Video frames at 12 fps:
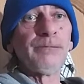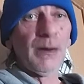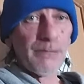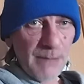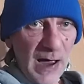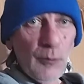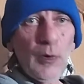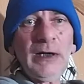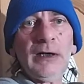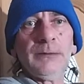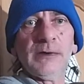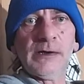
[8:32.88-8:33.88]
but Matt
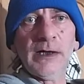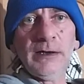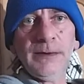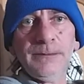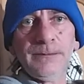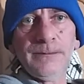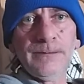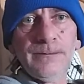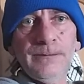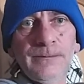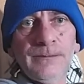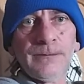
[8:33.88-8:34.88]
Williams did,
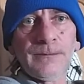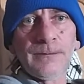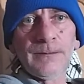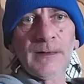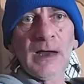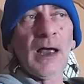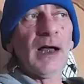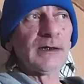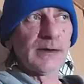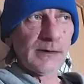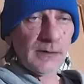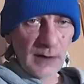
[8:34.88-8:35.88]

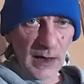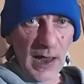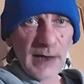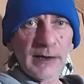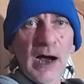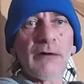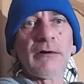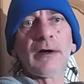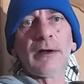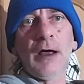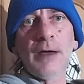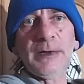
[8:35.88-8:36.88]
and
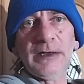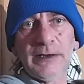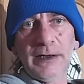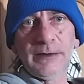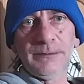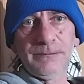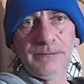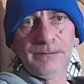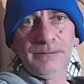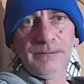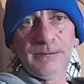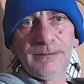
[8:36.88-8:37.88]
Current Climate did.
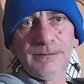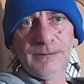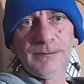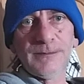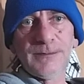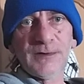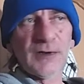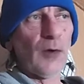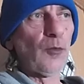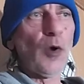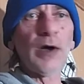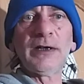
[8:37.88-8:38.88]

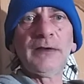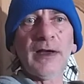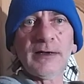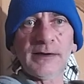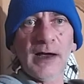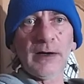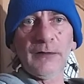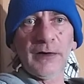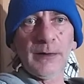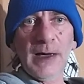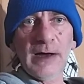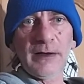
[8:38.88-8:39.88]
So why didn't they say
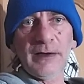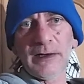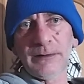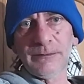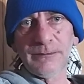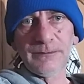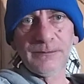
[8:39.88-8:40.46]
anything about it then?